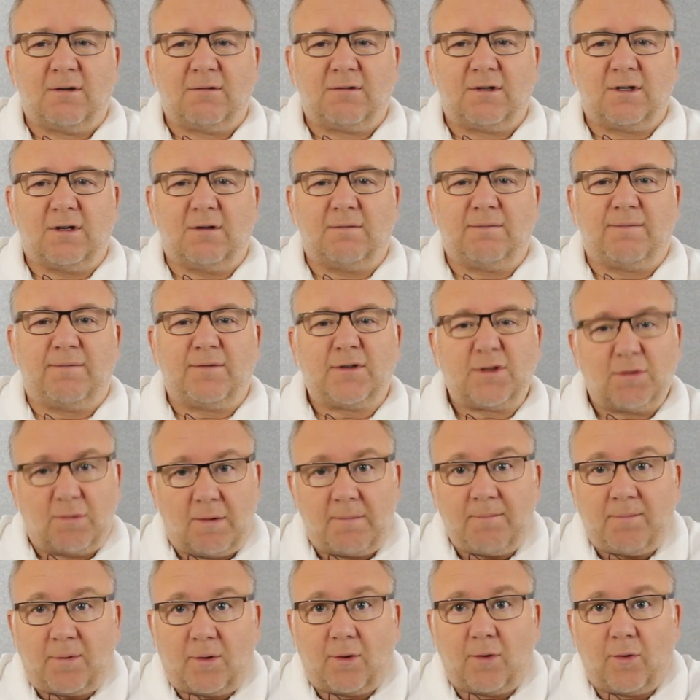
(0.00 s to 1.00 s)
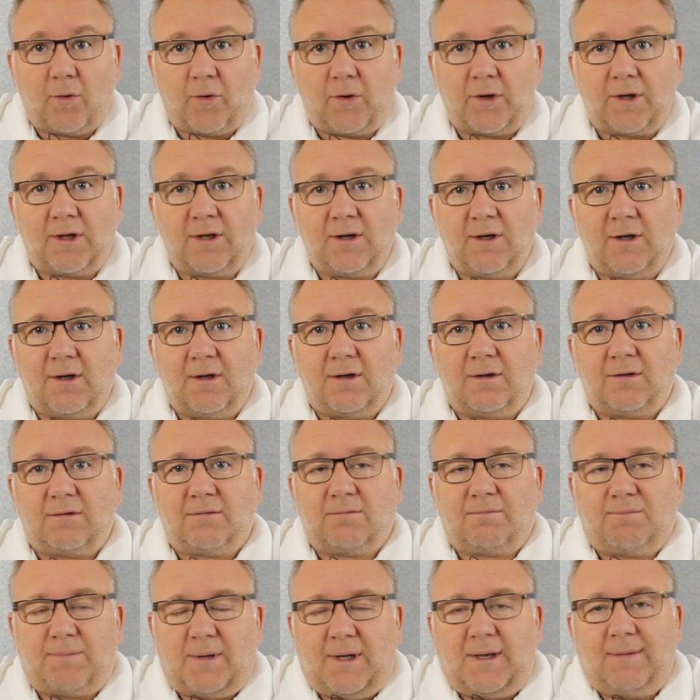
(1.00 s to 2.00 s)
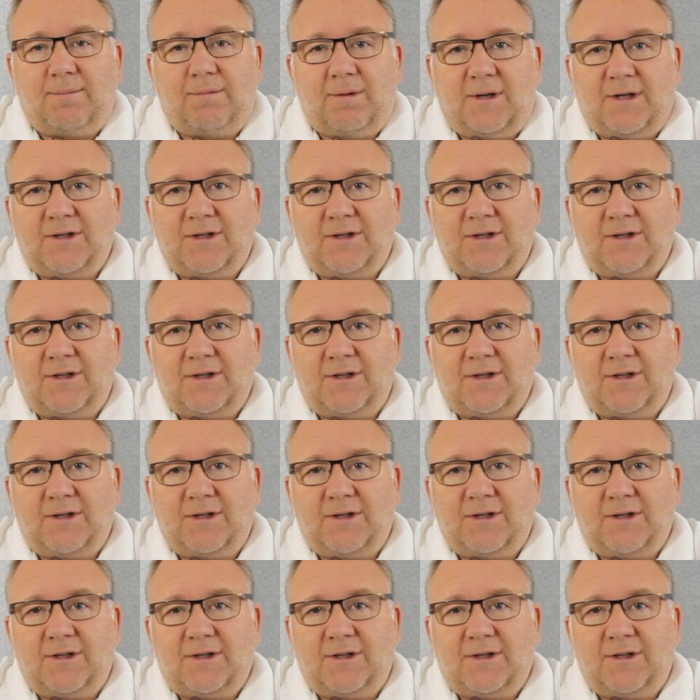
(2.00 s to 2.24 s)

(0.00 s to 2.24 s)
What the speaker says: To employ people